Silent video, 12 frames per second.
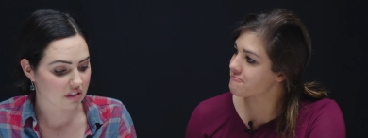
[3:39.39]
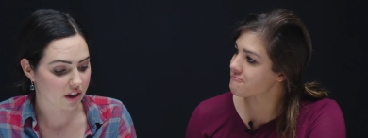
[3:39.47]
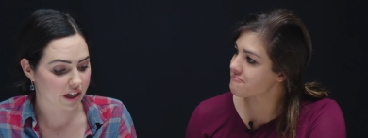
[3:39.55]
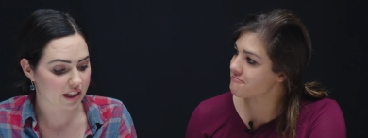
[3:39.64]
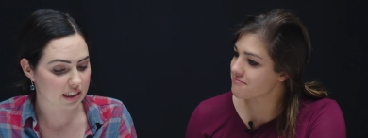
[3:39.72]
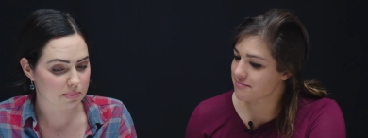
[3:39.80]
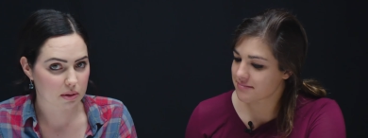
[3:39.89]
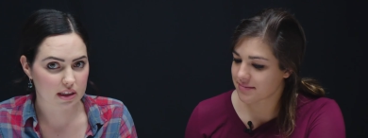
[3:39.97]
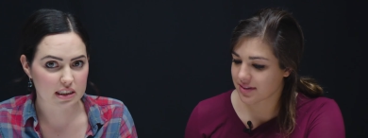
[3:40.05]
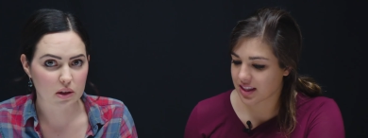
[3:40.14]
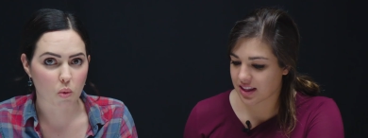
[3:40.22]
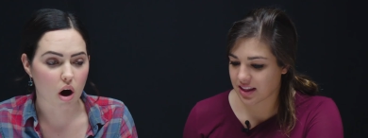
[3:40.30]
Speaker 1: All right, let's put
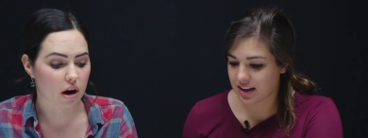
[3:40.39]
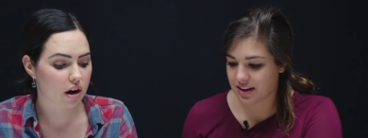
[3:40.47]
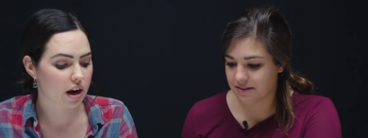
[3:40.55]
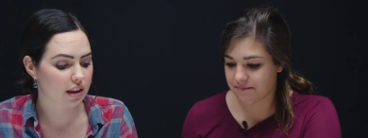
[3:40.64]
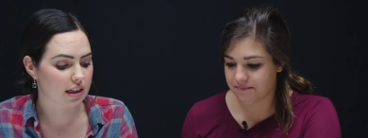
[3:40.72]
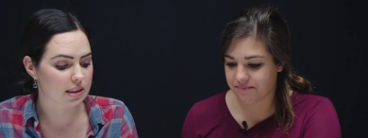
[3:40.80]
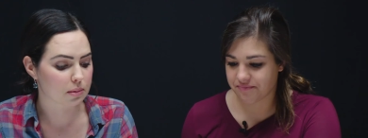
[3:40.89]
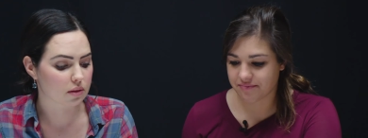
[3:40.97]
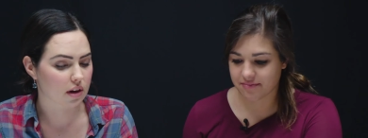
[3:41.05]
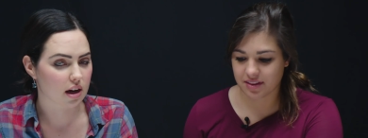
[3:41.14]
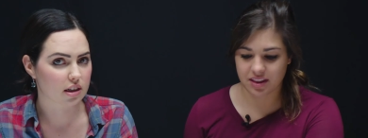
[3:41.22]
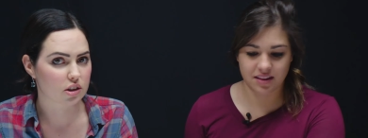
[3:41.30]
these in water and let's move
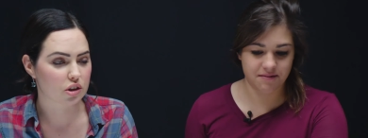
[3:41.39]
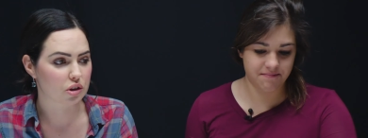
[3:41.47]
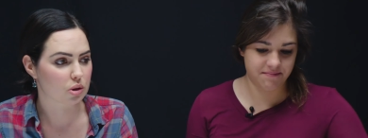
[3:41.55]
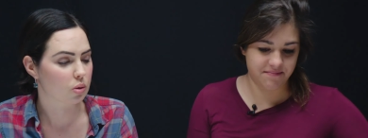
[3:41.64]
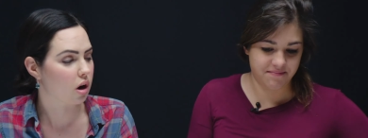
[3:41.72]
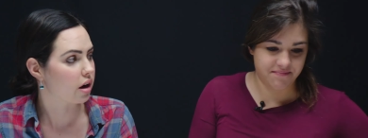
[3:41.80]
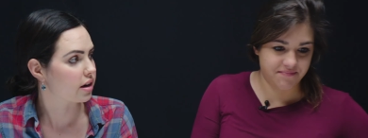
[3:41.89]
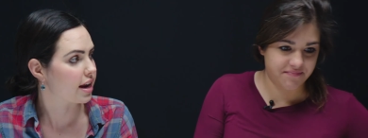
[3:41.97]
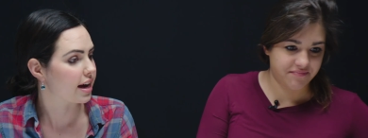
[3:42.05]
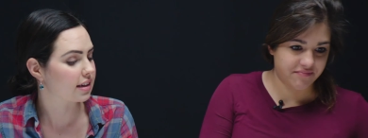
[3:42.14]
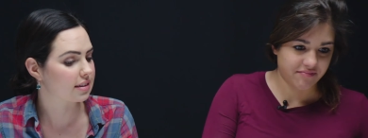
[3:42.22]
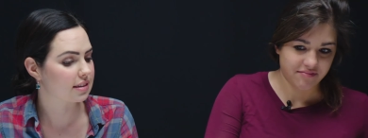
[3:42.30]
on to our
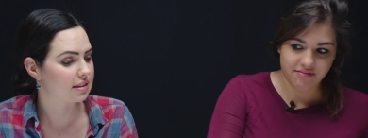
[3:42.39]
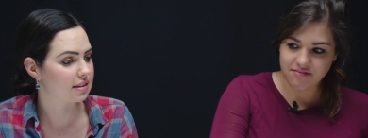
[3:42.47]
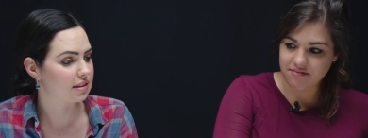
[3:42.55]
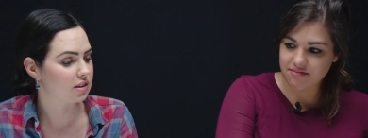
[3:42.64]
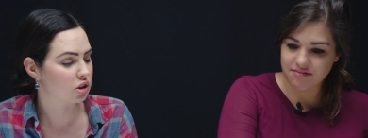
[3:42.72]
next